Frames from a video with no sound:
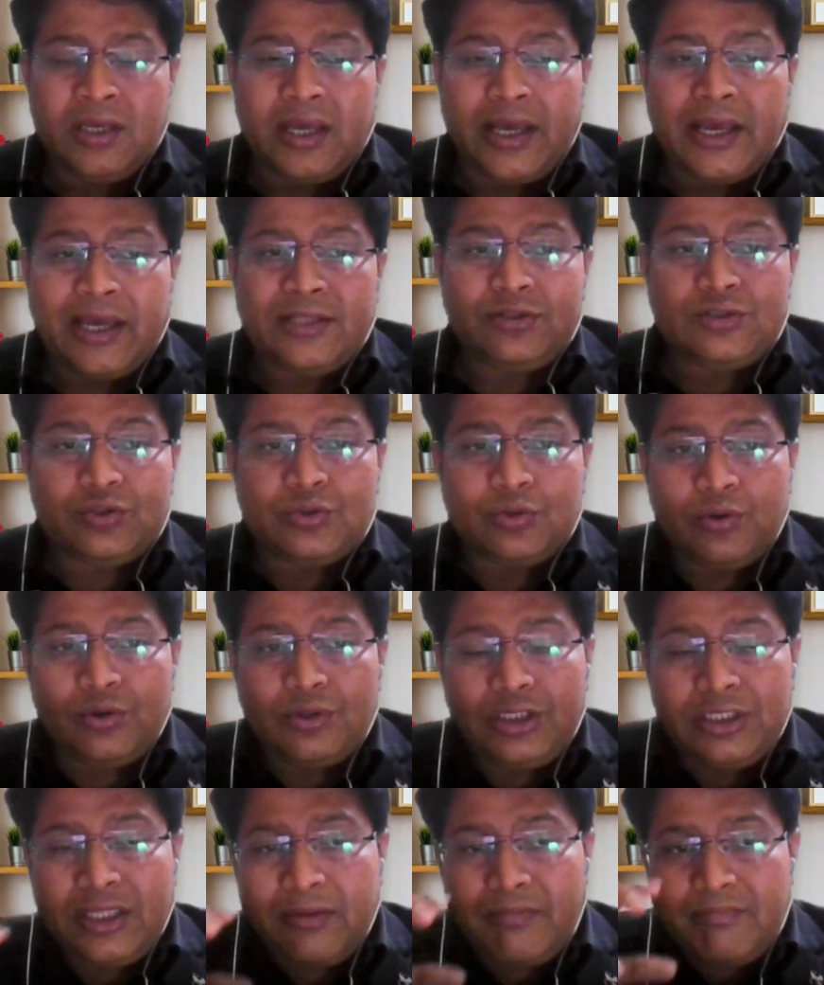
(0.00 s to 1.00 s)
And so
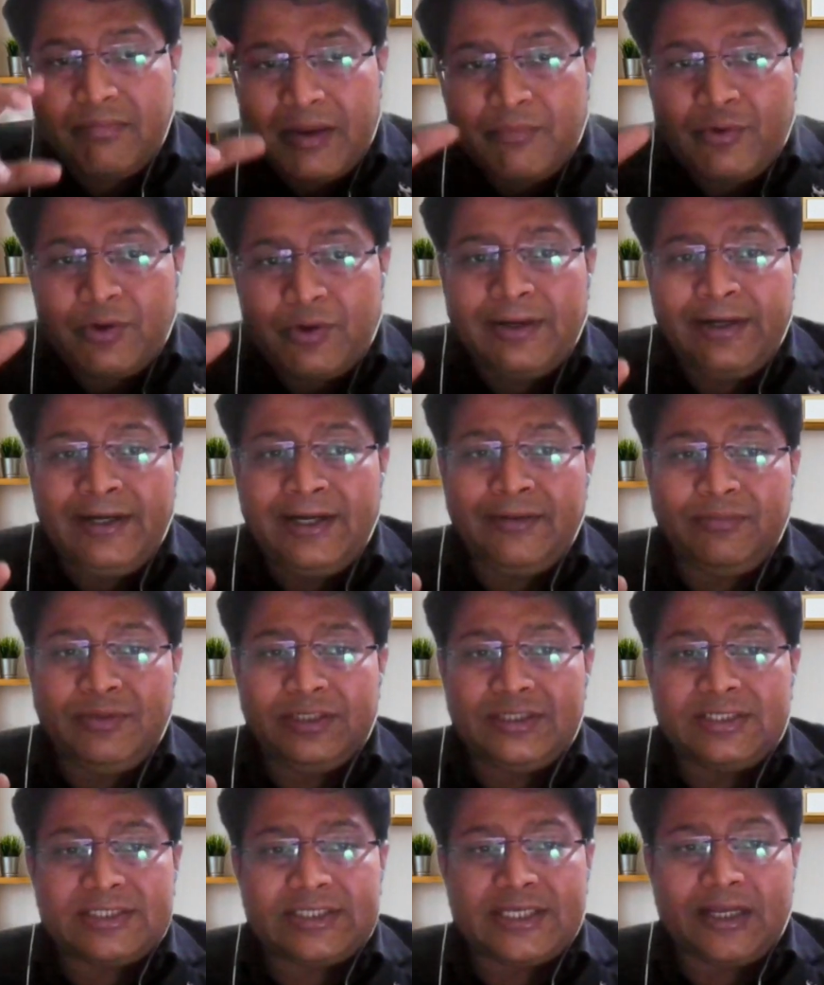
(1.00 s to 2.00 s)
in the memorandum
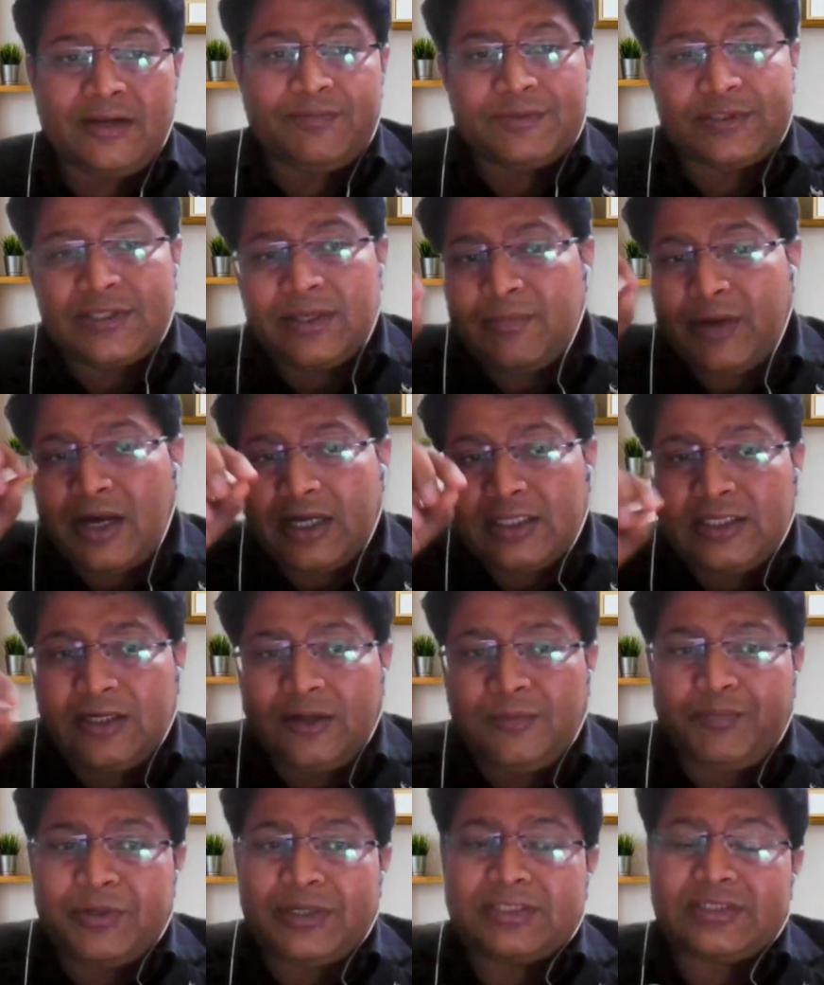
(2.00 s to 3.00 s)
itself, some other
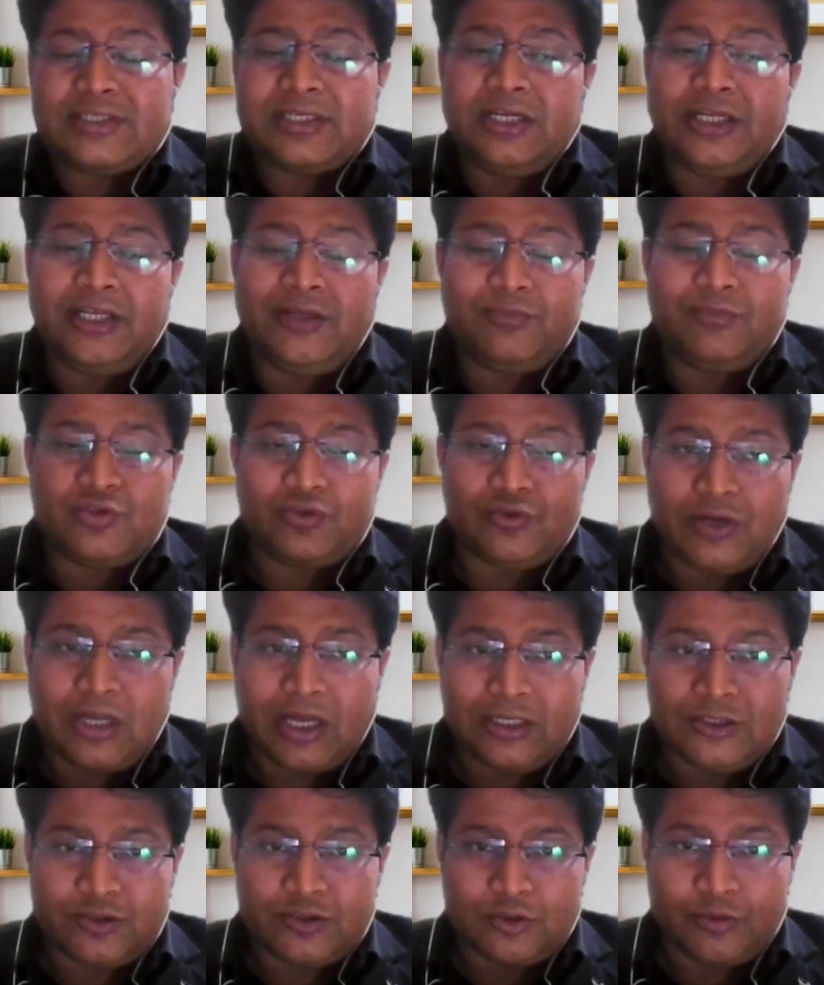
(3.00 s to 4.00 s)
person name should
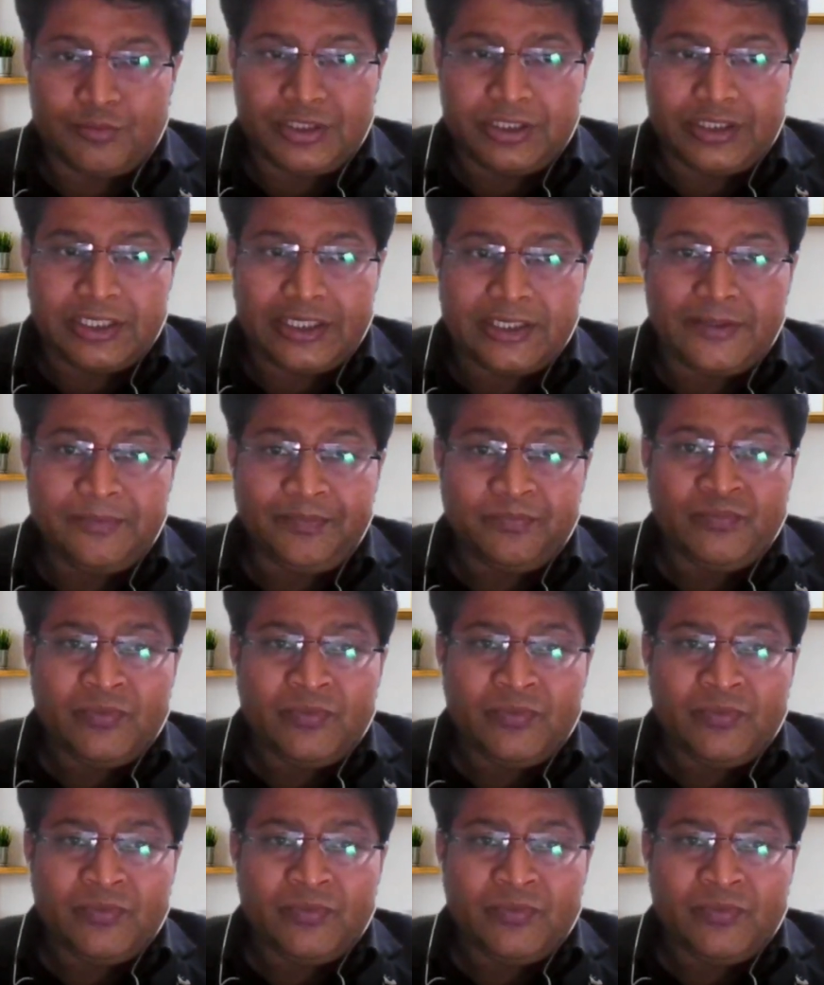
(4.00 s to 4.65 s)
also be there.